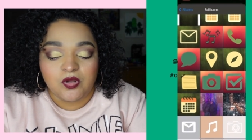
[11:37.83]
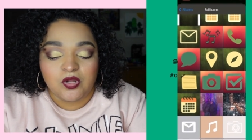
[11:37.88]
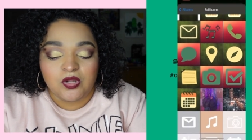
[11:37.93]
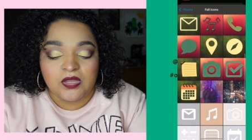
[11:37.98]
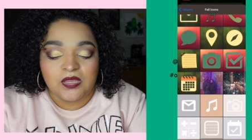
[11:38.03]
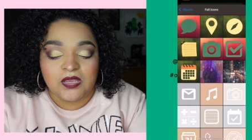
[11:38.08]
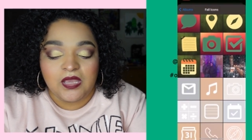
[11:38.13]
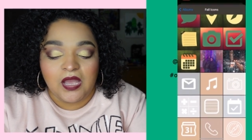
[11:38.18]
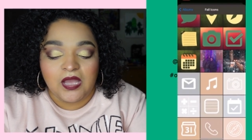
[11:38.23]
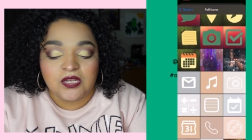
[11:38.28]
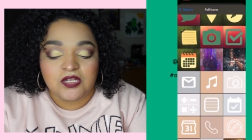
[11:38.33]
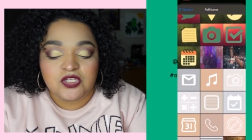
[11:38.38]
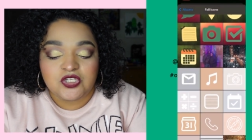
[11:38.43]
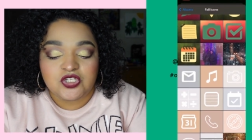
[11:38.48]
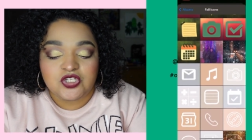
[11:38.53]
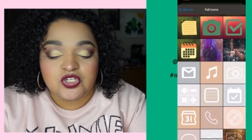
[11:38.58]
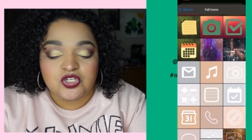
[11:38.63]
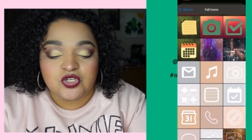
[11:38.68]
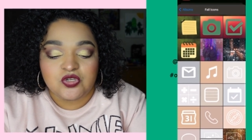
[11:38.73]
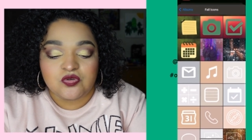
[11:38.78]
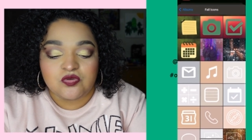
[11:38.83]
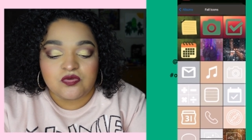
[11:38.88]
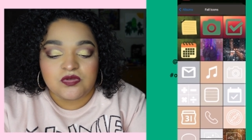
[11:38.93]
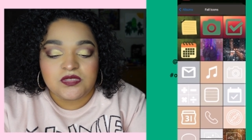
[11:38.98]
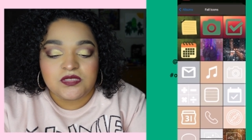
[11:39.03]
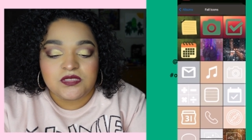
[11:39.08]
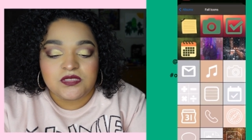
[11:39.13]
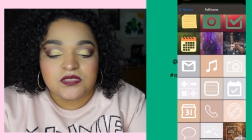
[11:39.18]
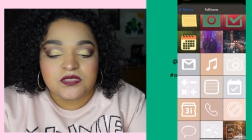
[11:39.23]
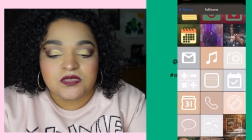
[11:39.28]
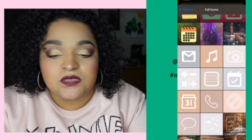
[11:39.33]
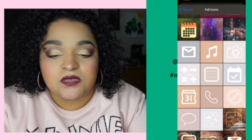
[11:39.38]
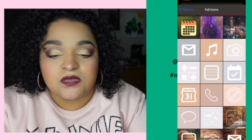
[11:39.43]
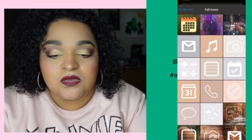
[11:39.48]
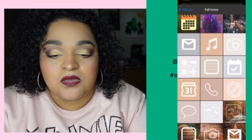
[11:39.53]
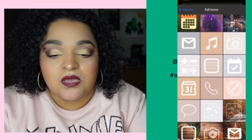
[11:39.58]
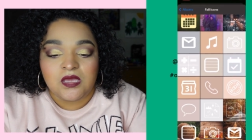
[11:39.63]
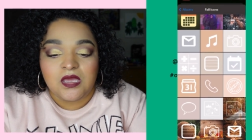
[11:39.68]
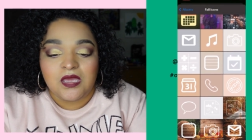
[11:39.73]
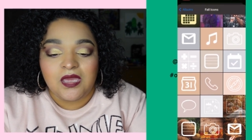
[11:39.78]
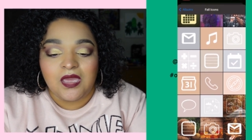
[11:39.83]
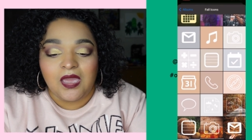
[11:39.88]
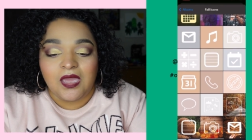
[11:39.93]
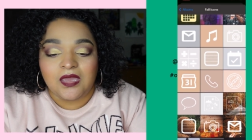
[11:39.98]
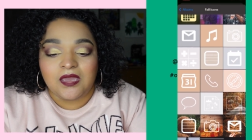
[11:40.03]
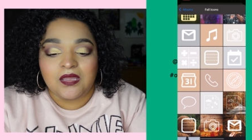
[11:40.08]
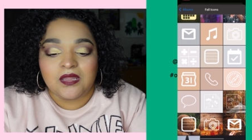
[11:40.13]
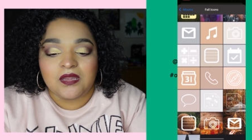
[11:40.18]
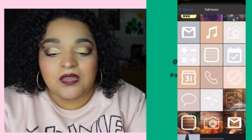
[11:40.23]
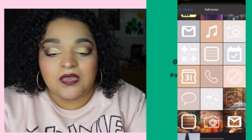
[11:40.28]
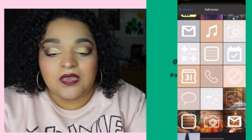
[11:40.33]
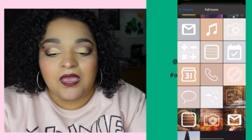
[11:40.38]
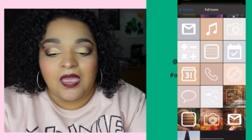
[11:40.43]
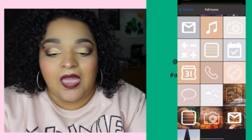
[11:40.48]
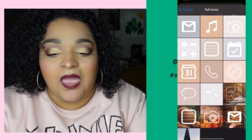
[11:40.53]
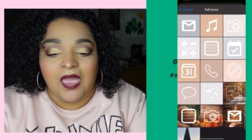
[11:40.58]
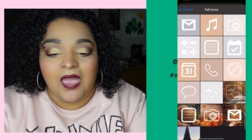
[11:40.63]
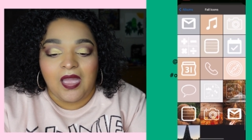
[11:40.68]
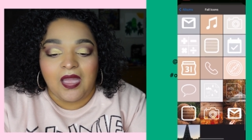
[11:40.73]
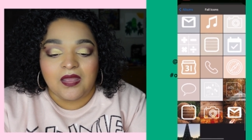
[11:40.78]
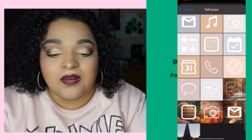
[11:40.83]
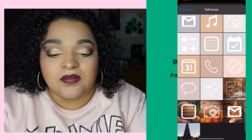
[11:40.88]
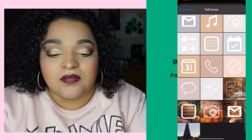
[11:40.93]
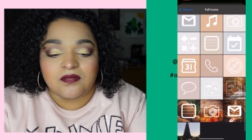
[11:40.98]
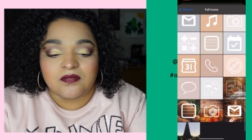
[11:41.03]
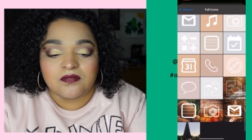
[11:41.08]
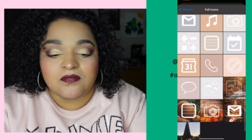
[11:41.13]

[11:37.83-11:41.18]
Click on choose and click add.